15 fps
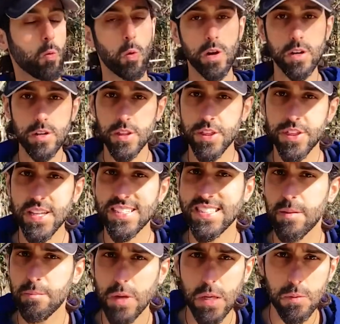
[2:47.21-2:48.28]
what are the things
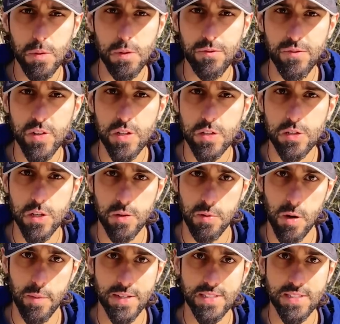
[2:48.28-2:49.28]
that make me feel good about